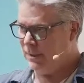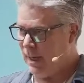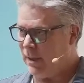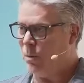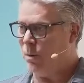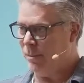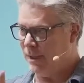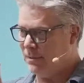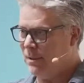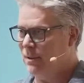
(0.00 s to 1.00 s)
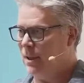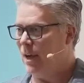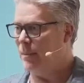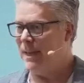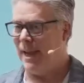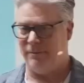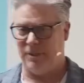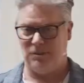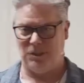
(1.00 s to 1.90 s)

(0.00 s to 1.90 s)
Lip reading: take a woman up to heaven.